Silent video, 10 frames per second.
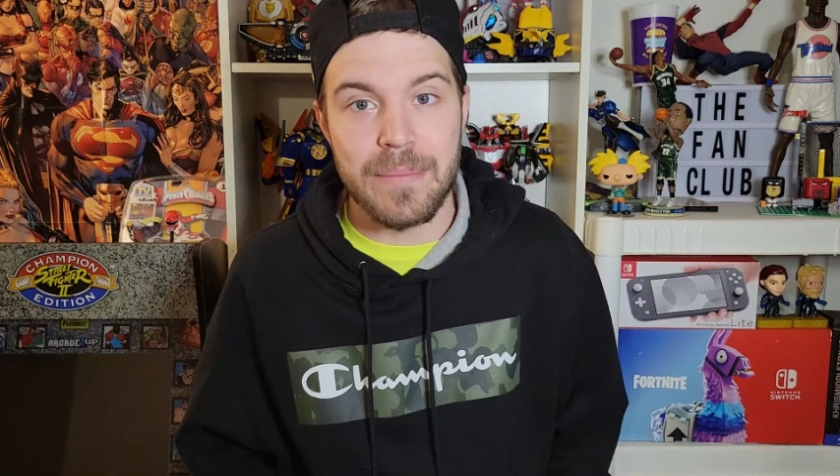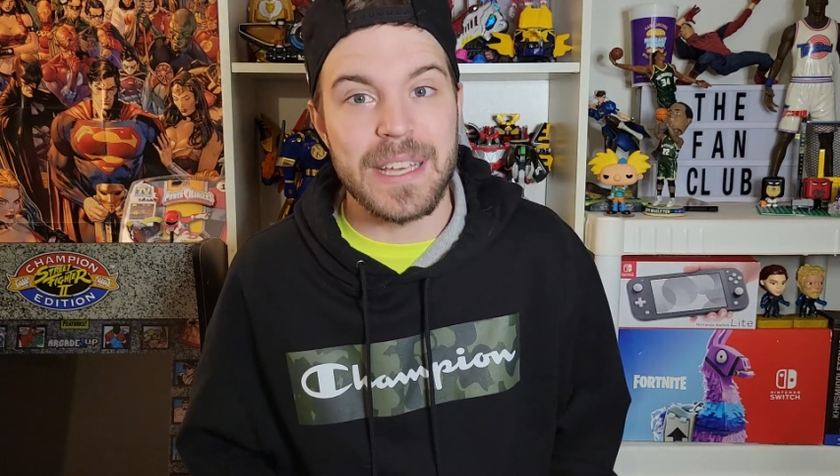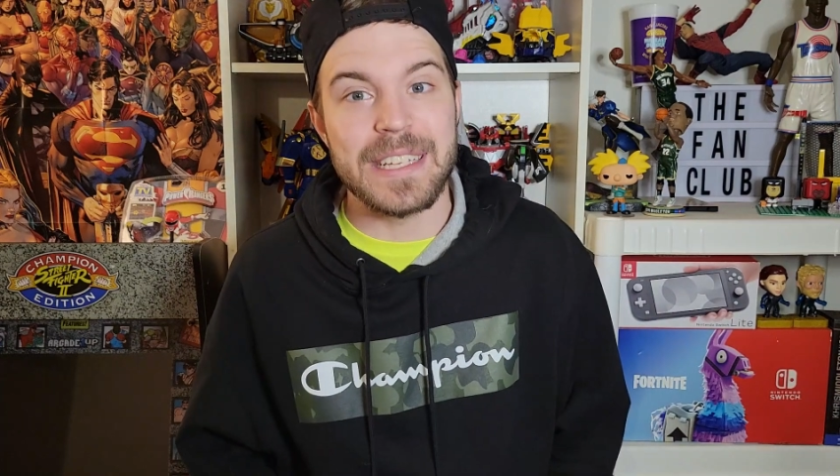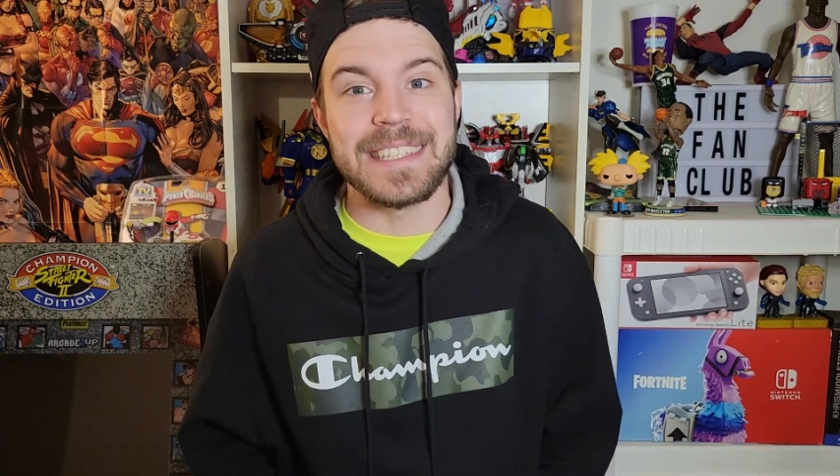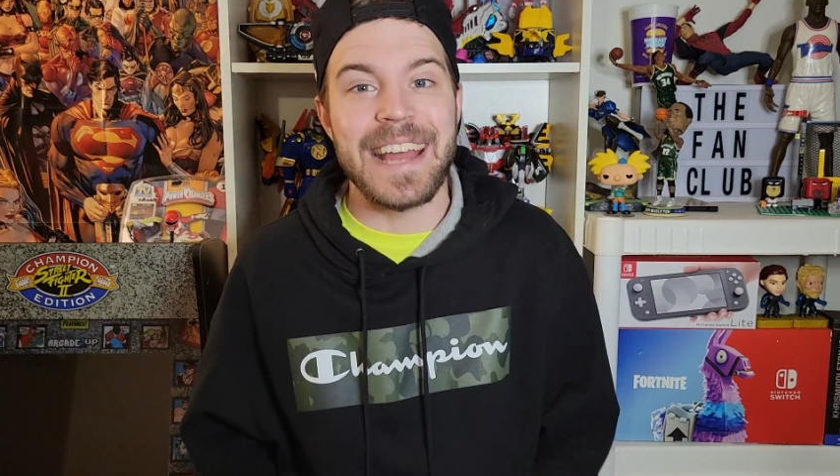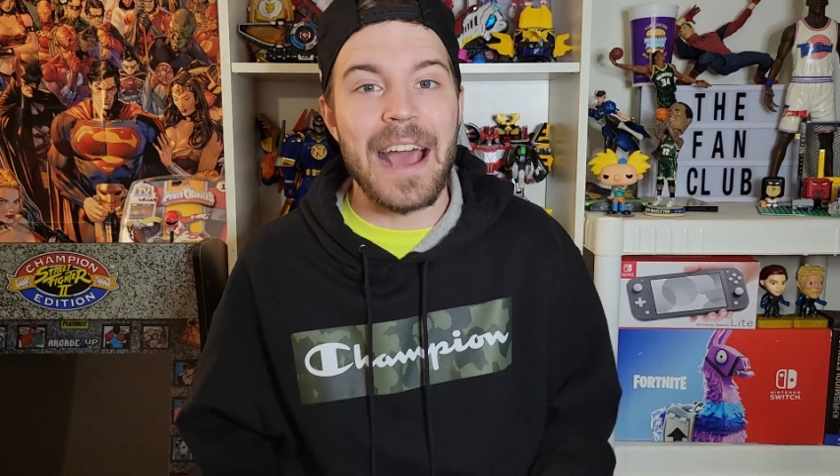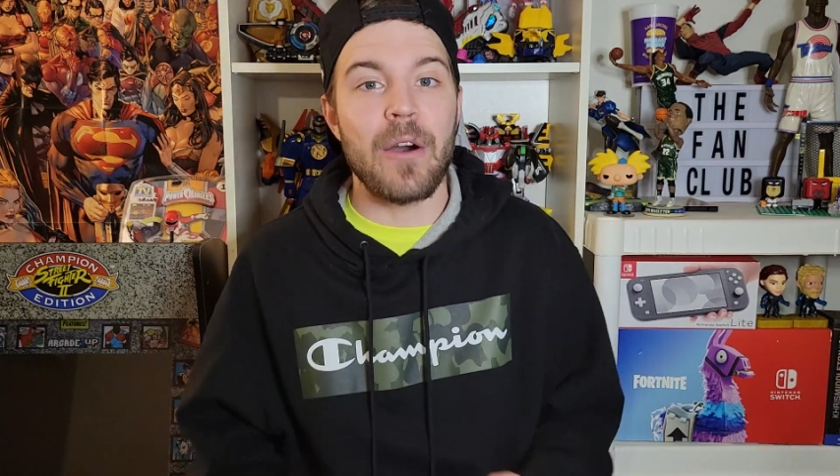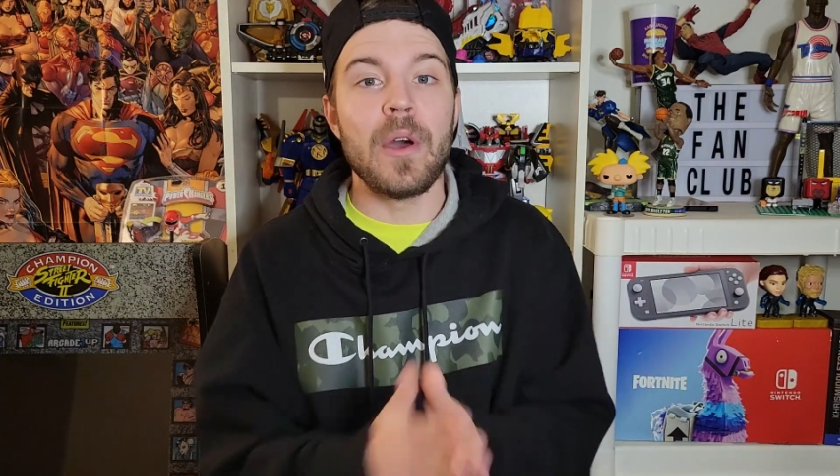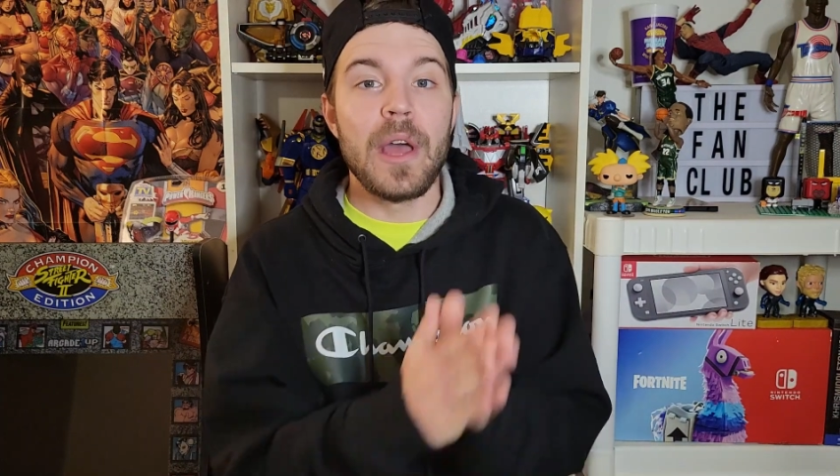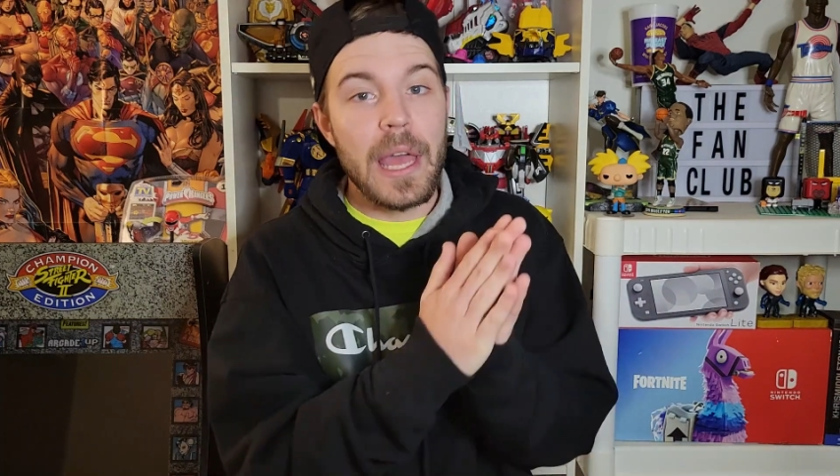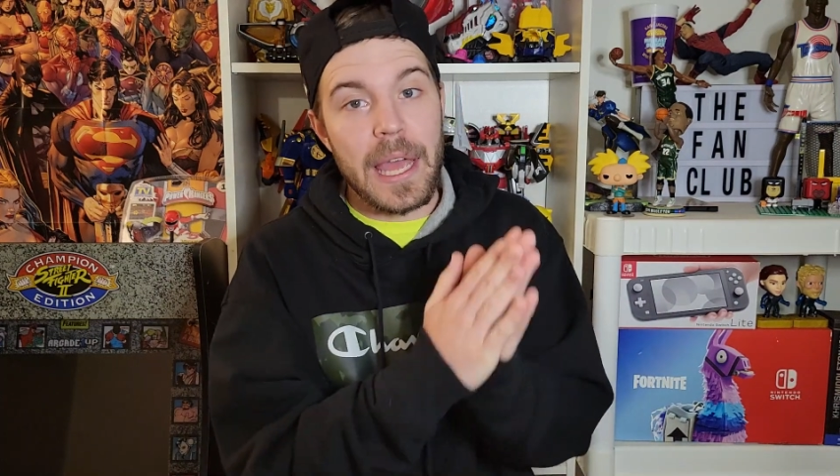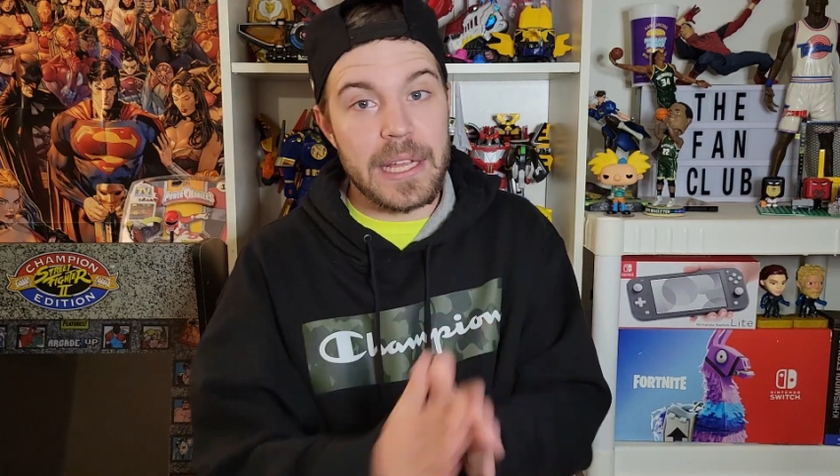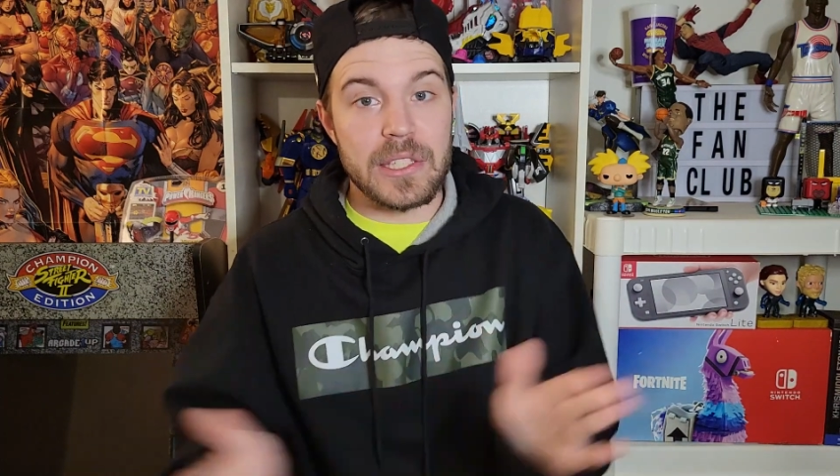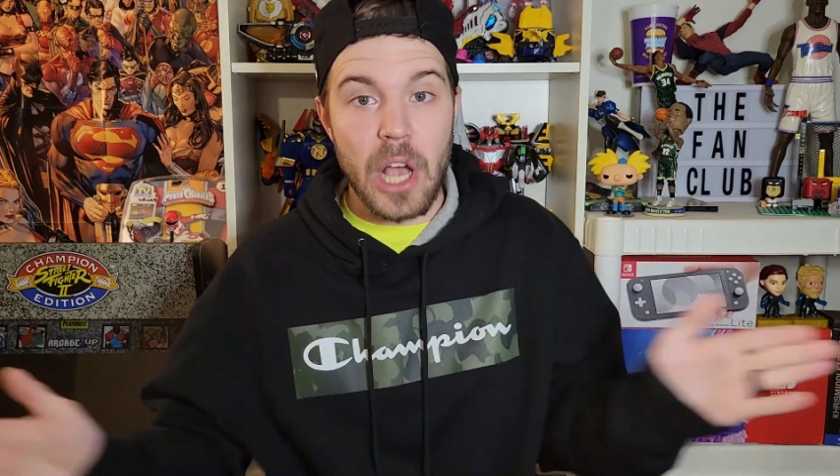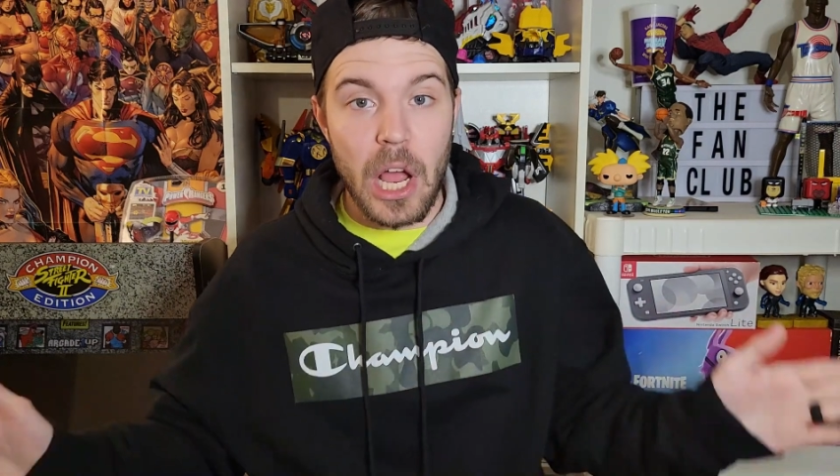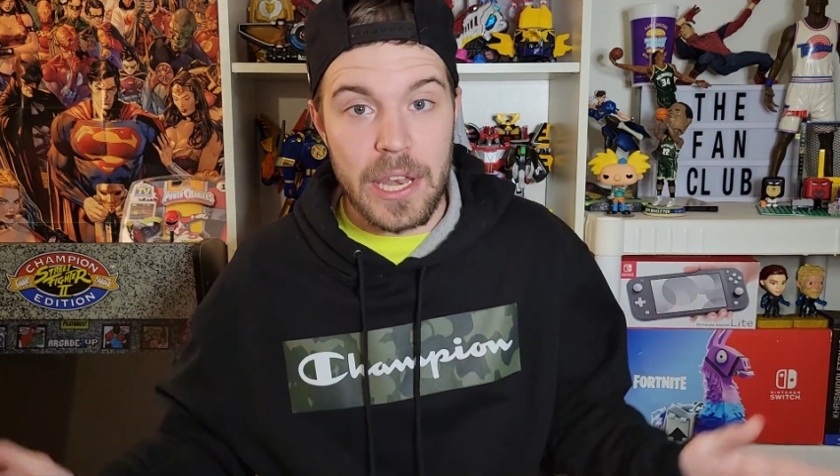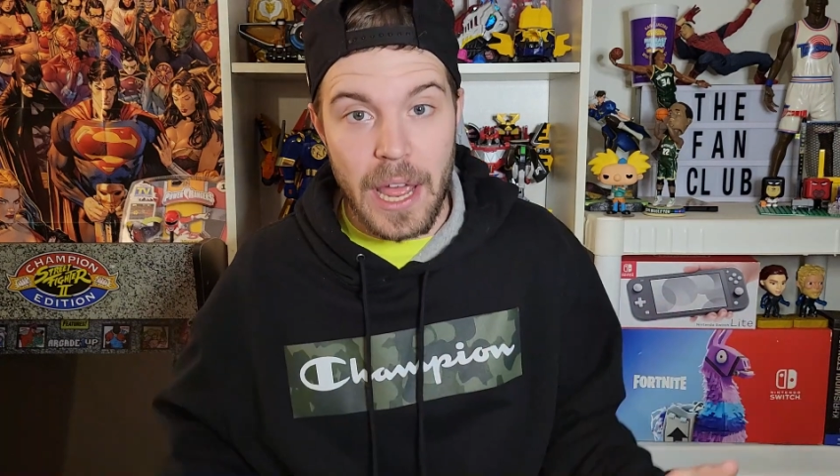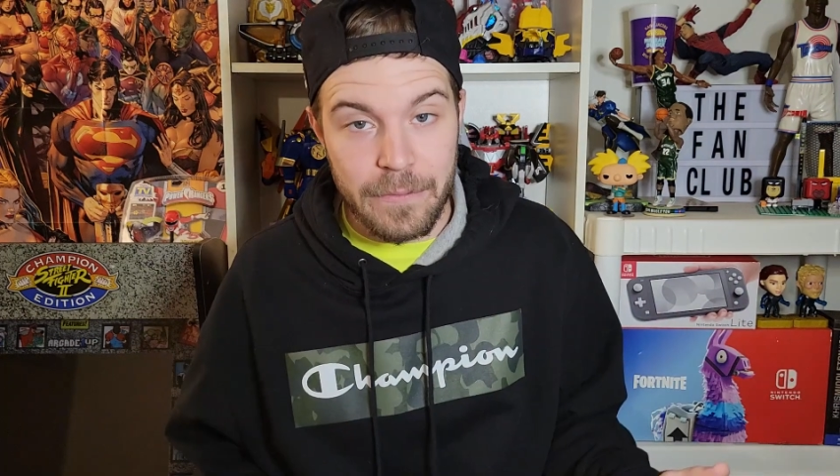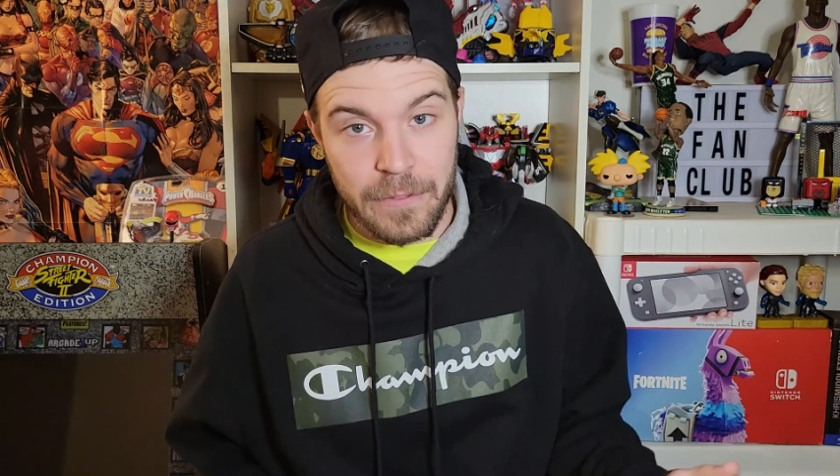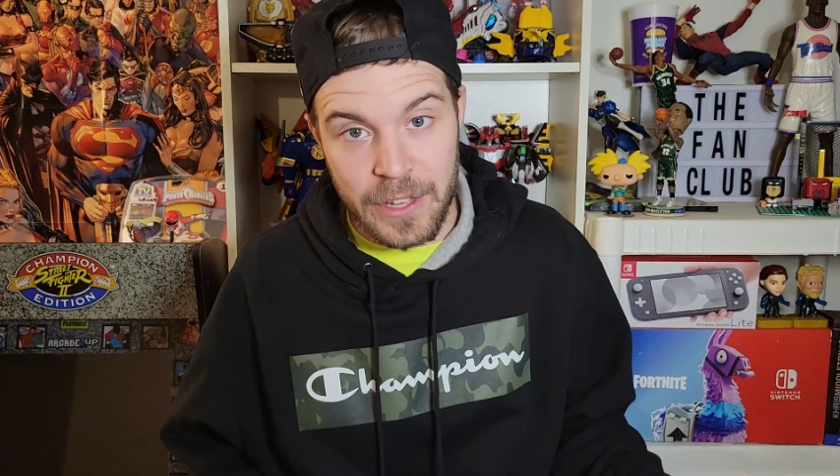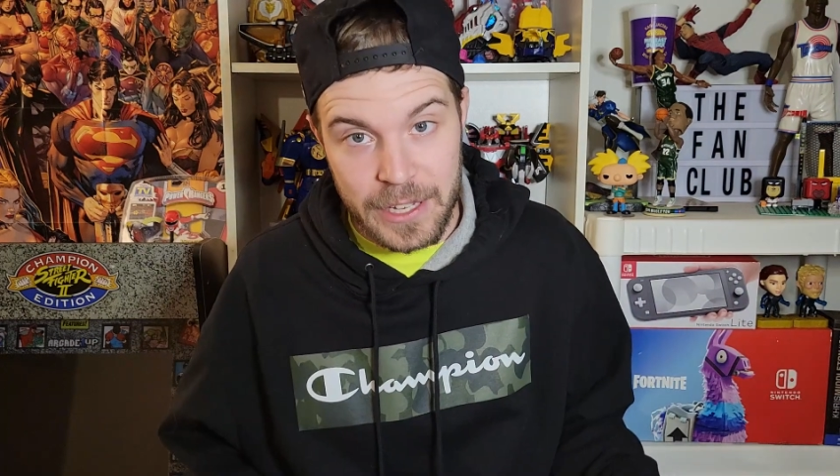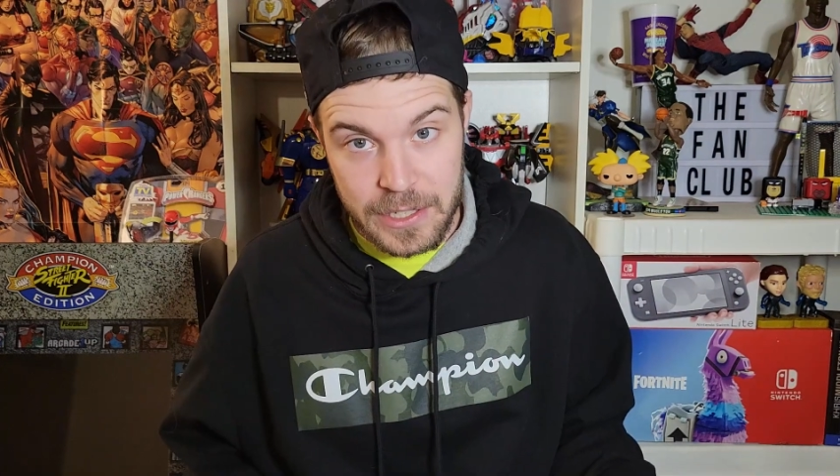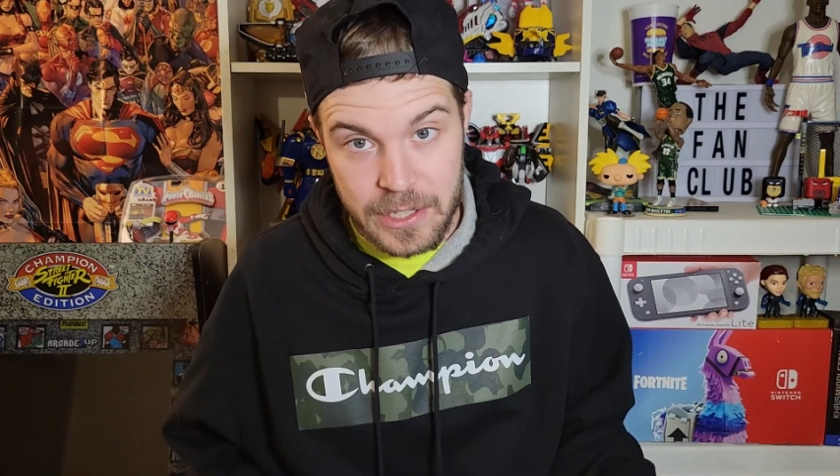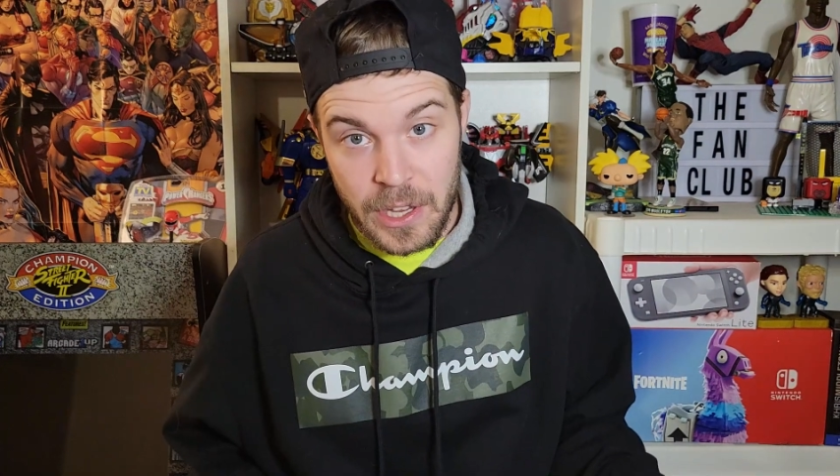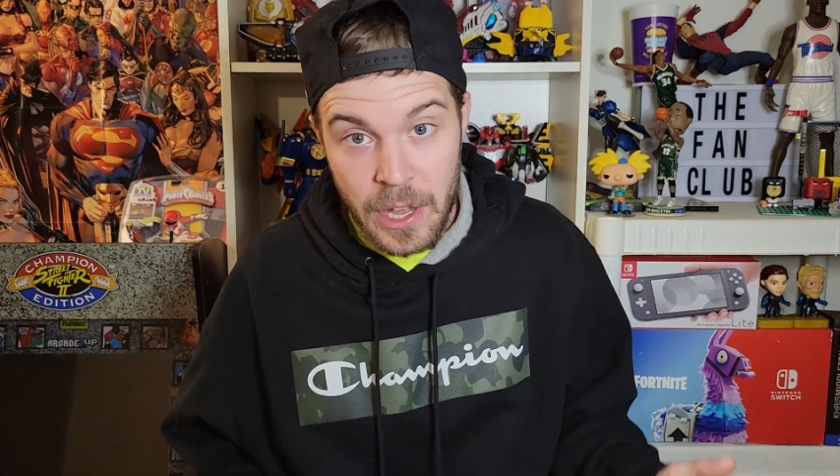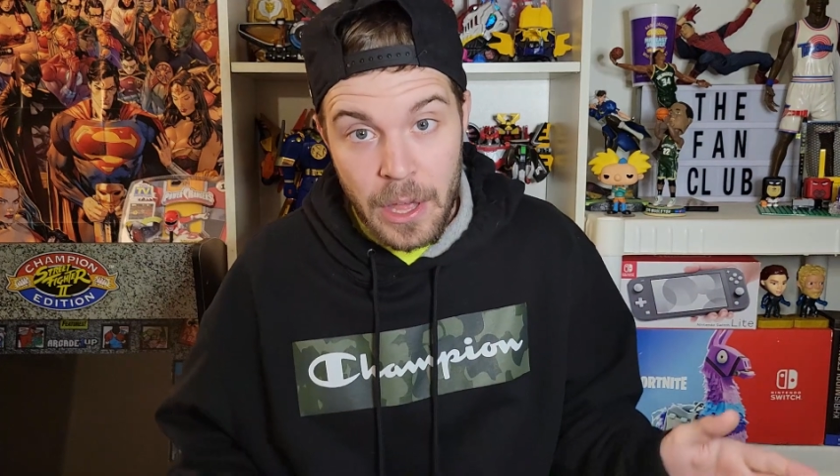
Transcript: because now it's on Netflix,